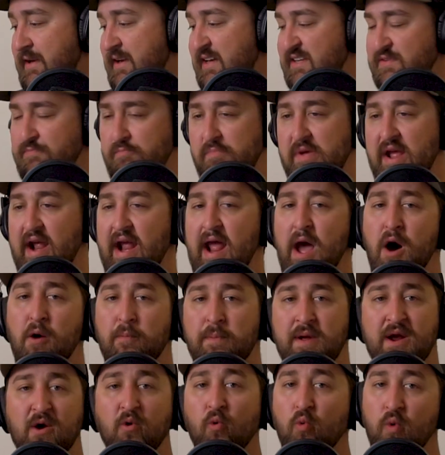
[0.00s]
nice big
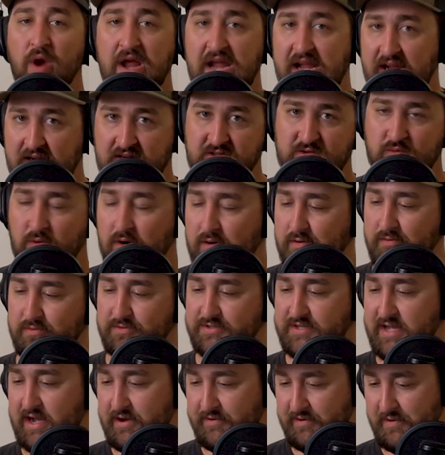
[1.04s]
helping of wings while I
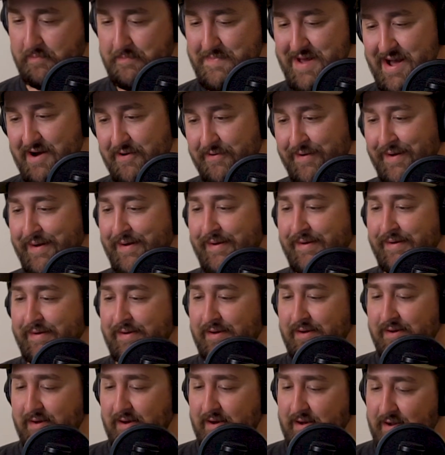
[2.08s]
was out and about
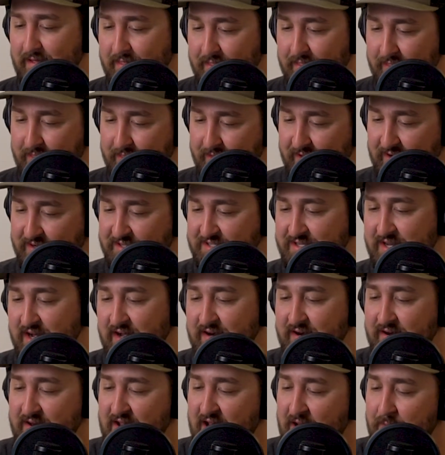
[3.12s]
getting things
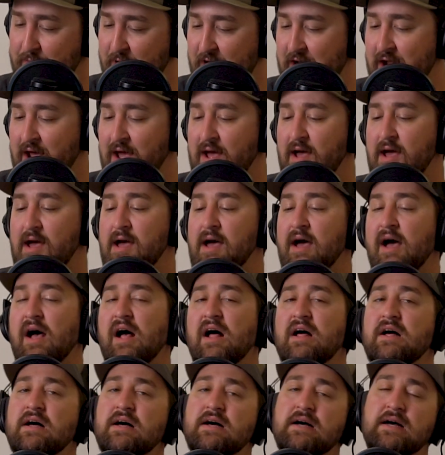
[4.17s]
done today. But
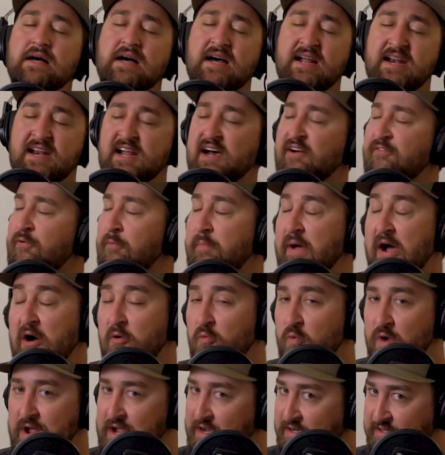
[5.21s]
enough
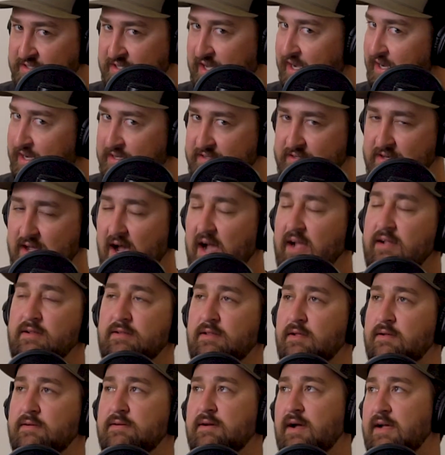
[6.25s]
about wings. I could, I,
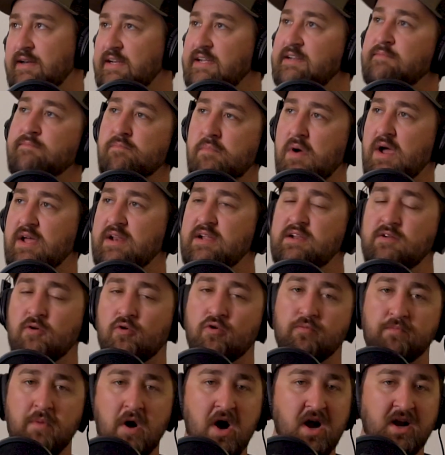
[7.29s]
I need, I need a
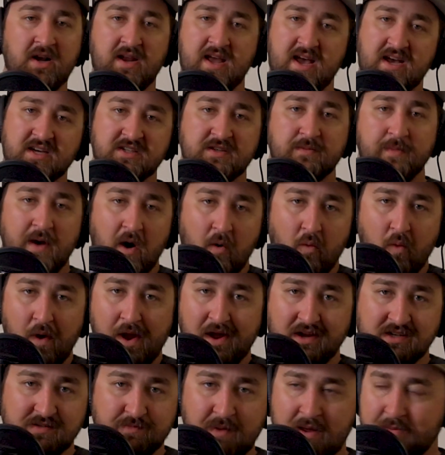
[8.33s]
whole podcast about
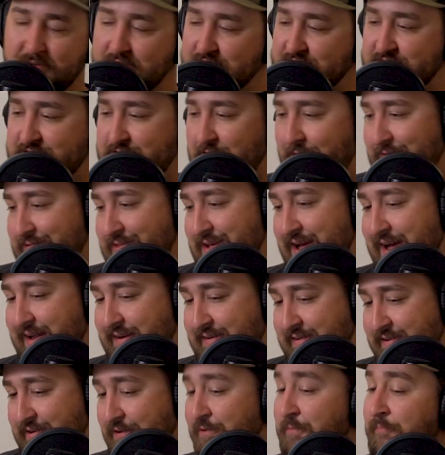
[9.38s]
wings. Maybe I'll start
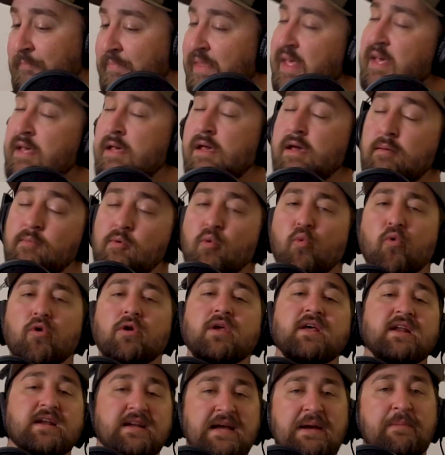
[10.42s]
that too. But we're
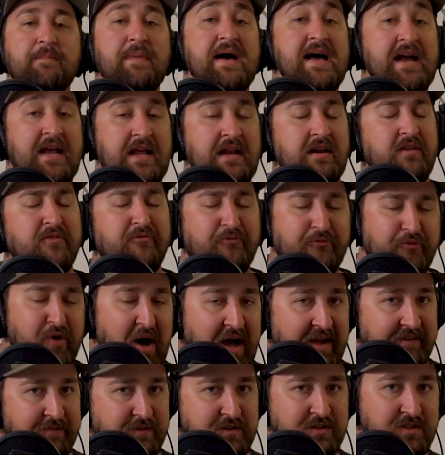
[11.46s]
going to get back into the
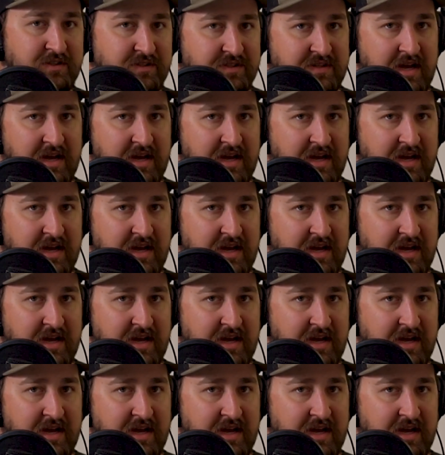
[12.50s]
fly fishing